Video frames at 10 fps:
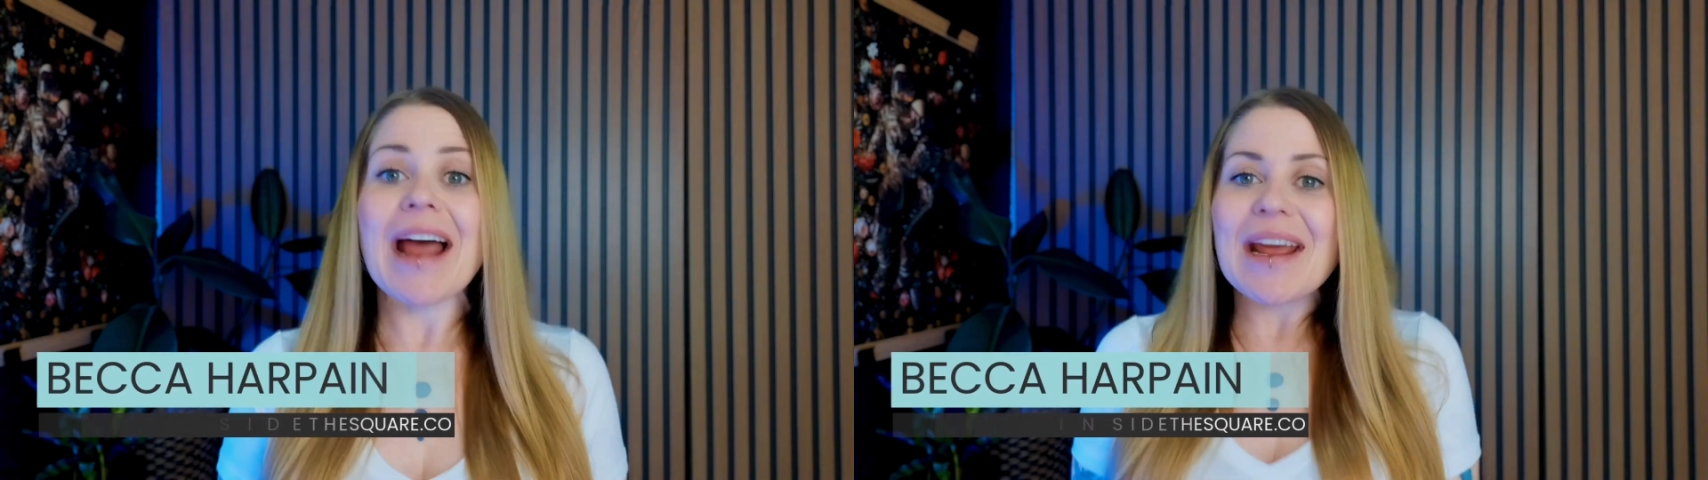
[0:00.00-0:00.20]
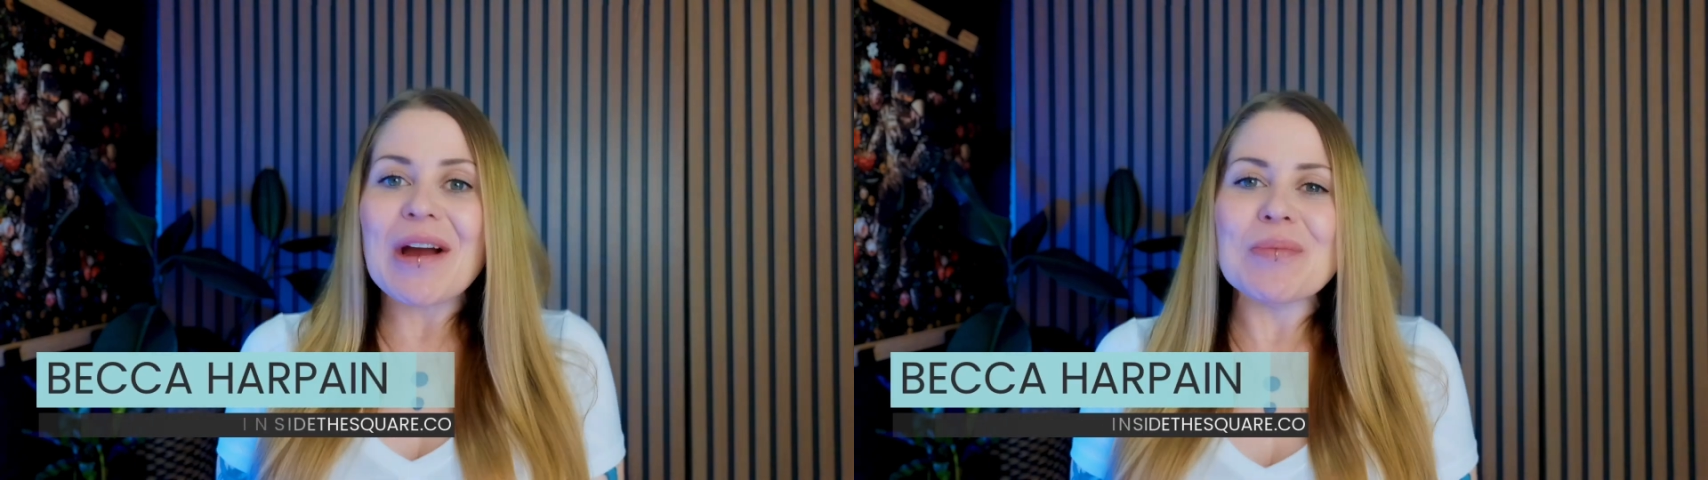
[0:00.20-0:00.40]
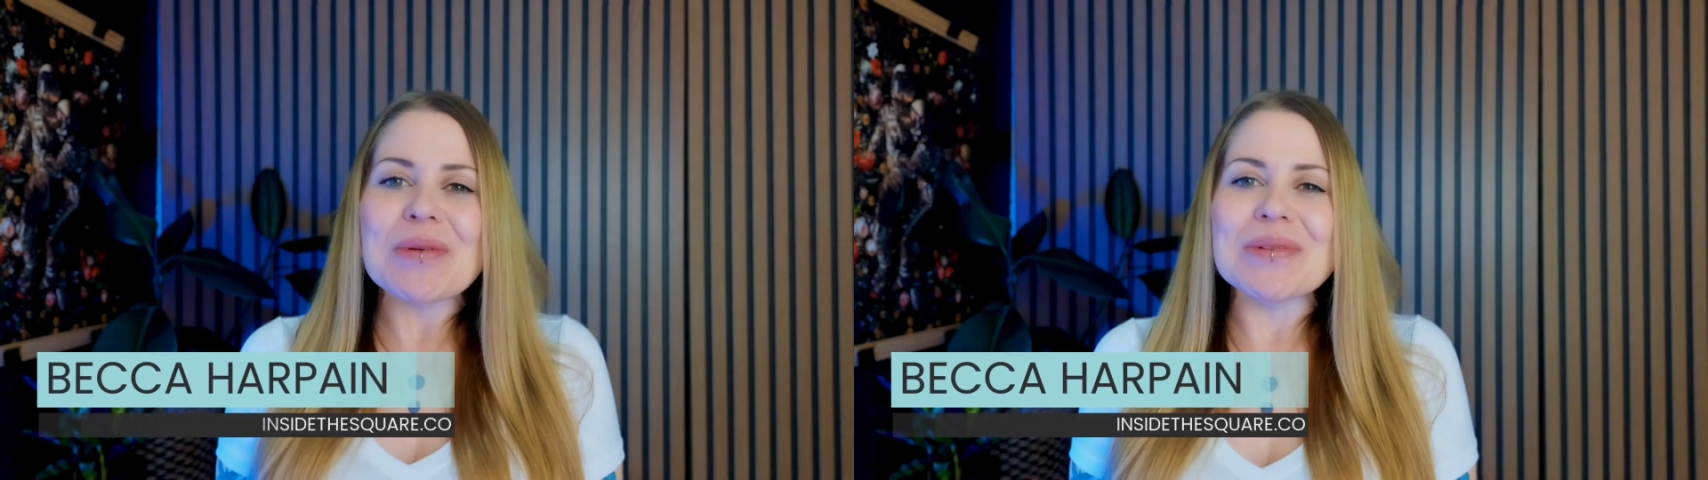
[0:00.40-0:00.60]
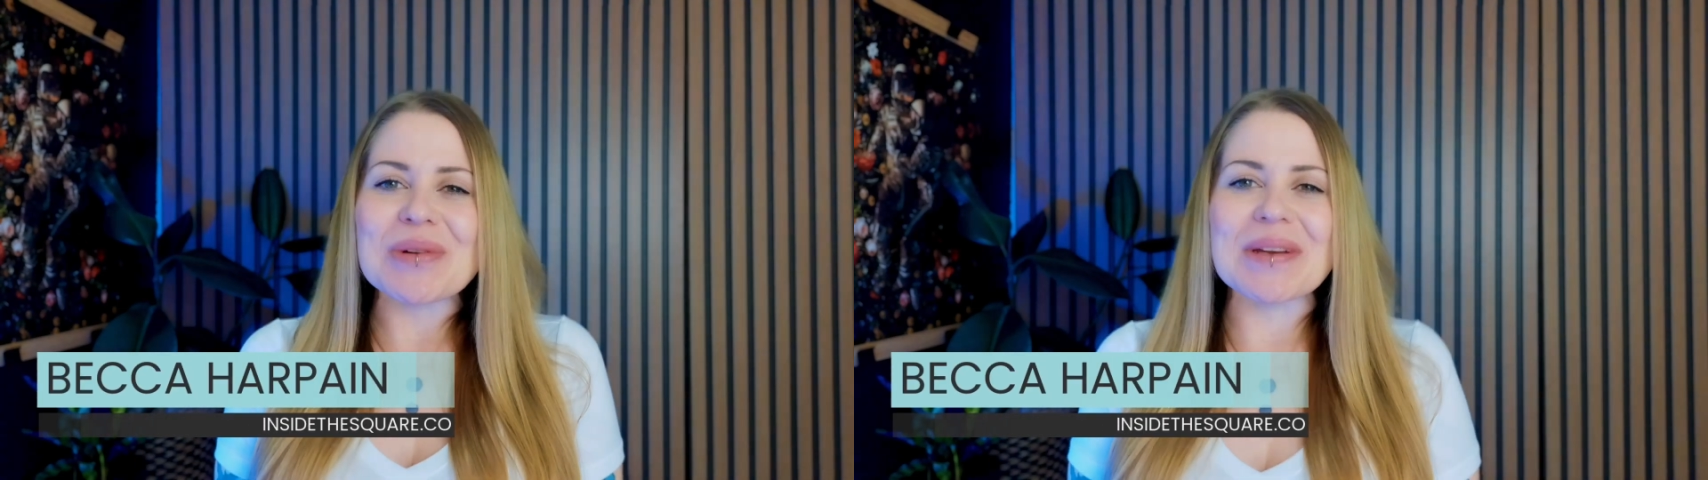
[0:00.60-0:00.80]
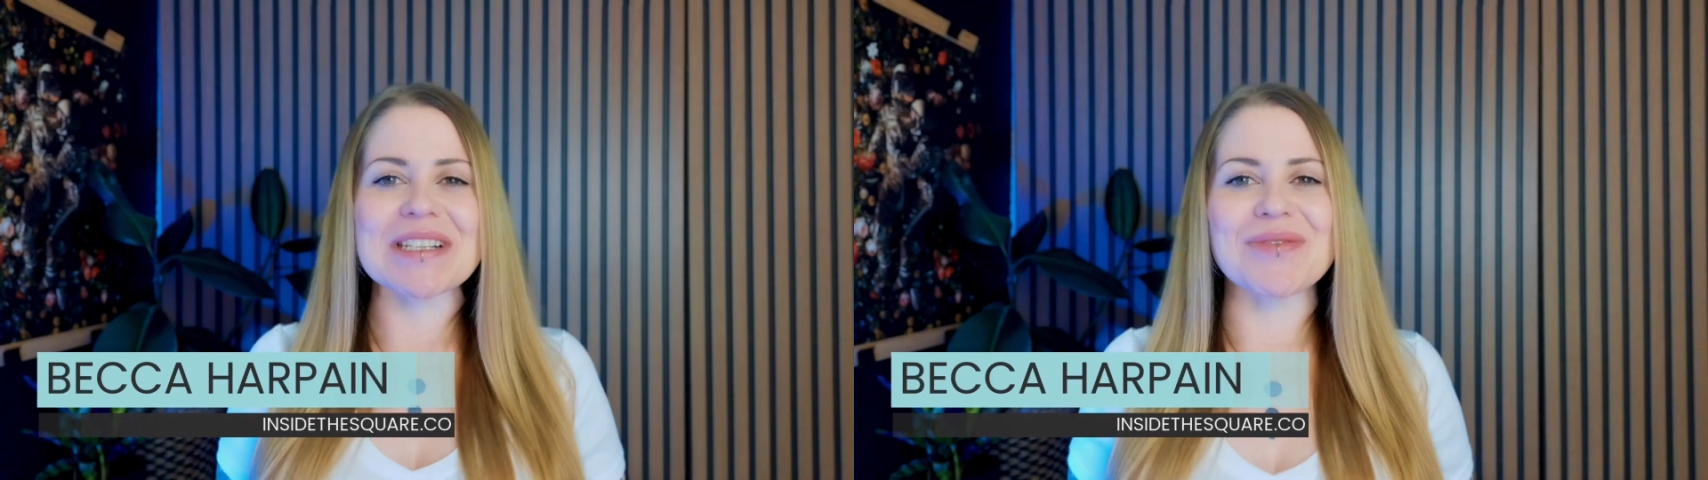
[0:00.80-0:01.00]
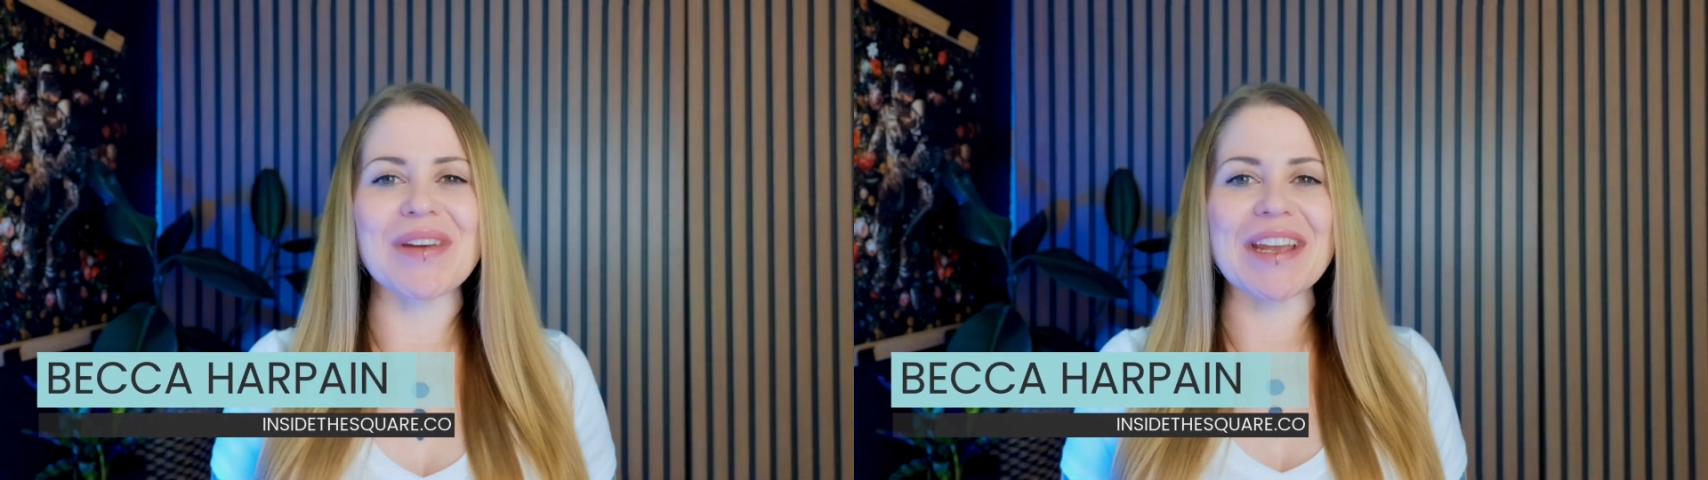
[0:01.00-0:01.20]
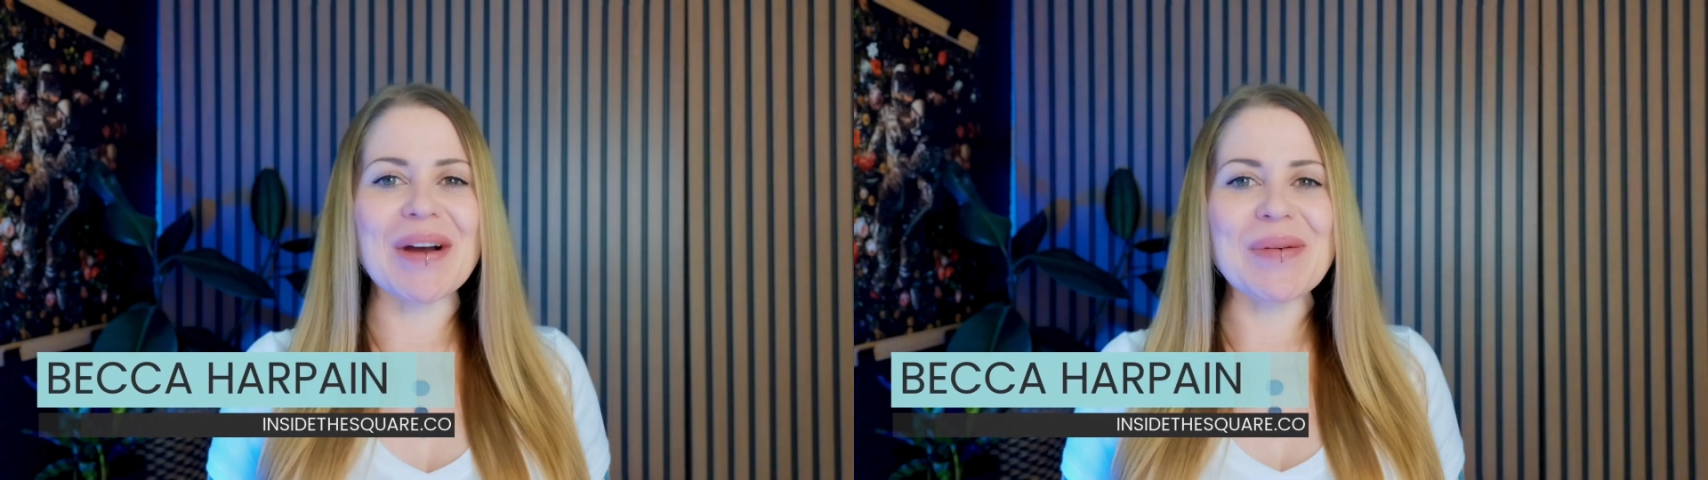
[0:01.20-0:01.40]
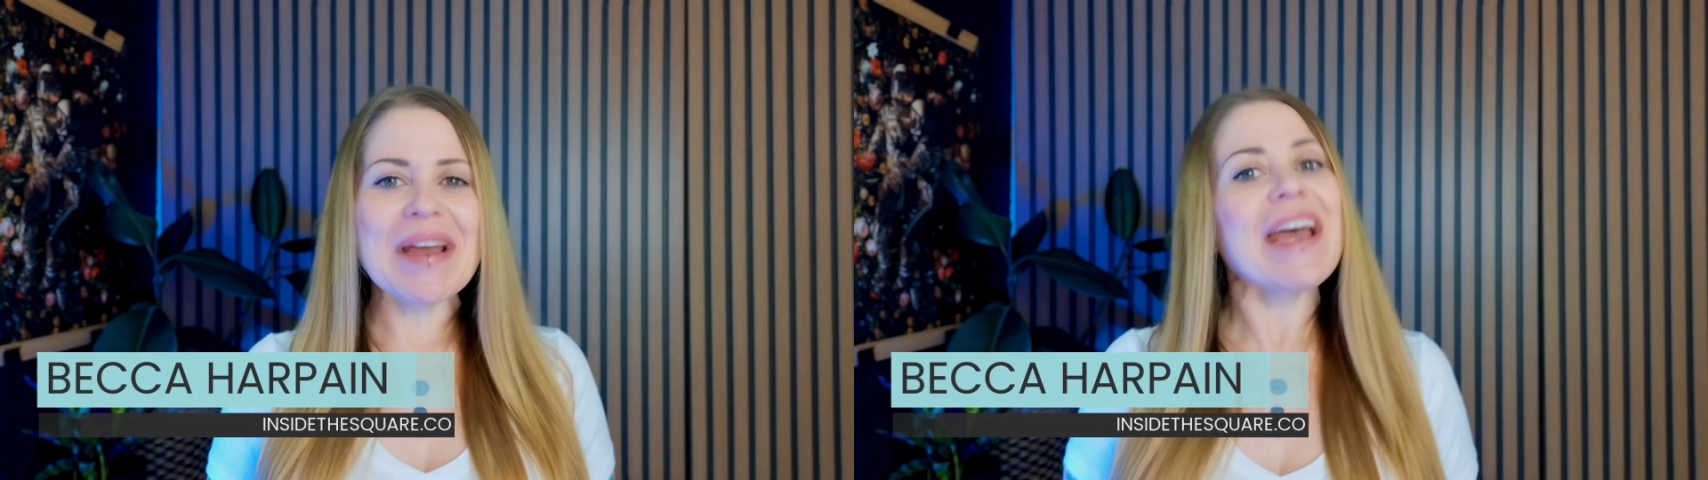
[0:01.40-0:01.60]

and I hope you enjoyed this video.